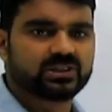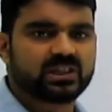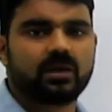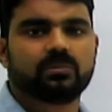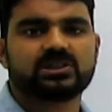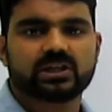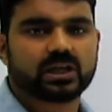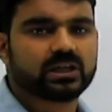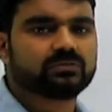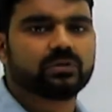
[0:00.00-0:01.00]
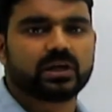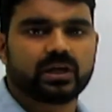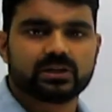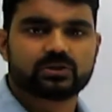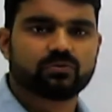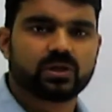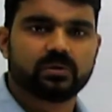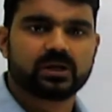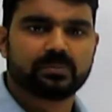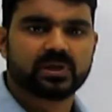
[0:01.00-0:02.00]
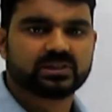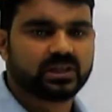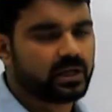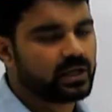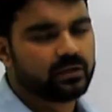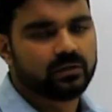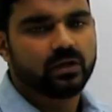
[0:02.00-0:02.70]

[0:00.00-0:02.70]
Same is the case with 8:1 multiplexer and